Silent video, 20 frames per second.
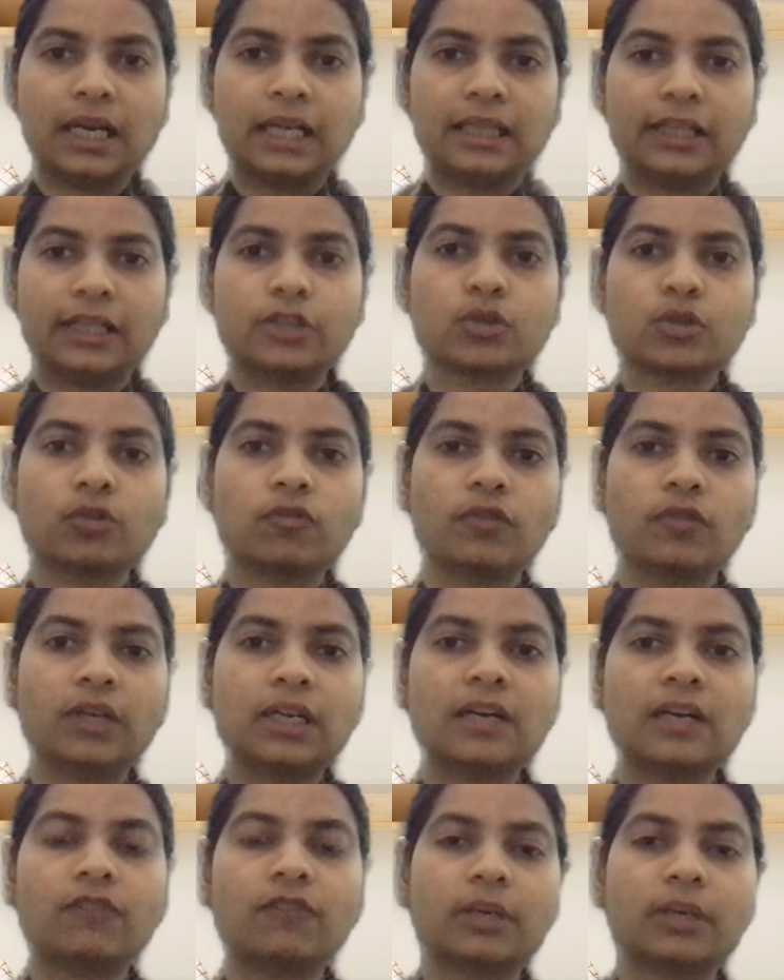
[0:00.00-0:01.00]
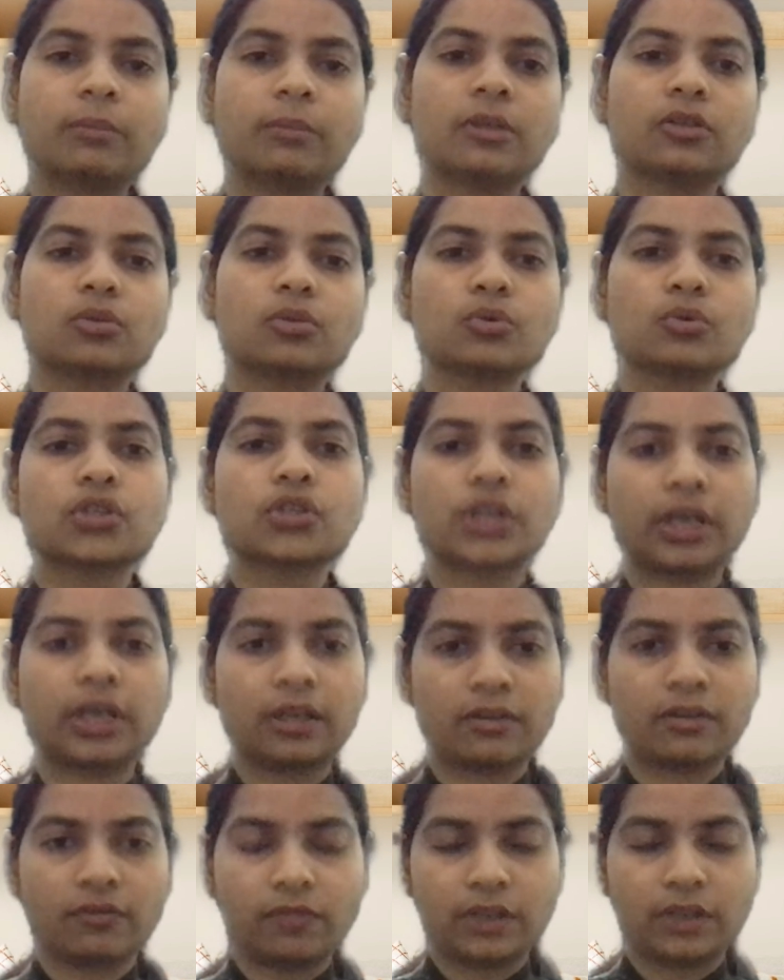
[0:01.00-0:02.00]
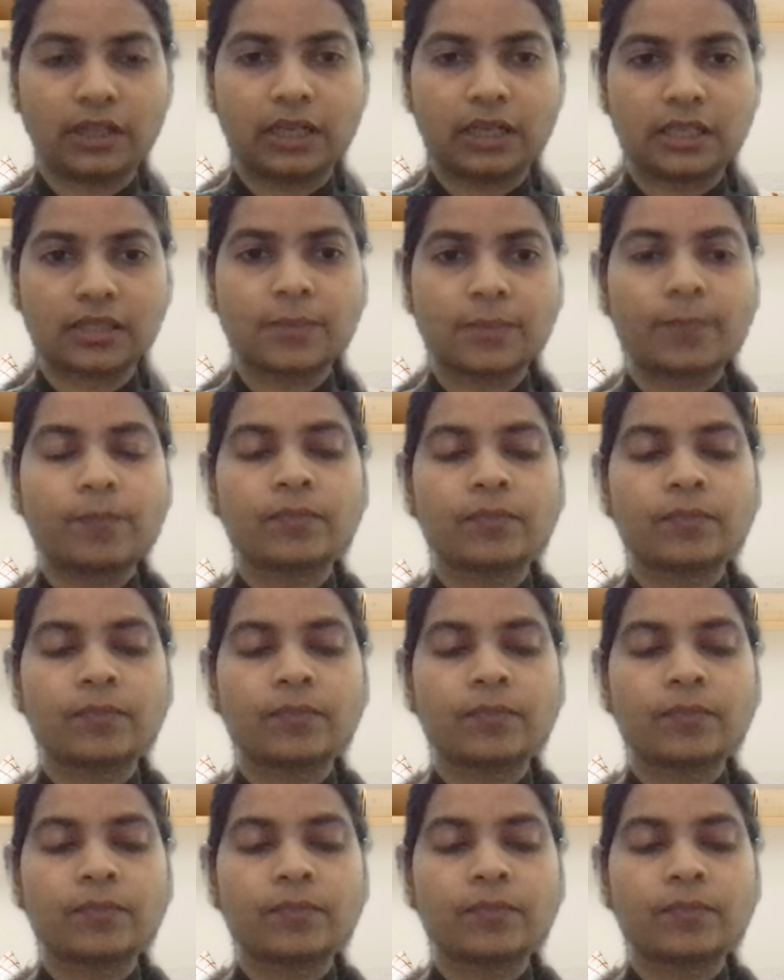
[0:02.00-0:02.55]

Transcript: They should feel comfortable to share with us.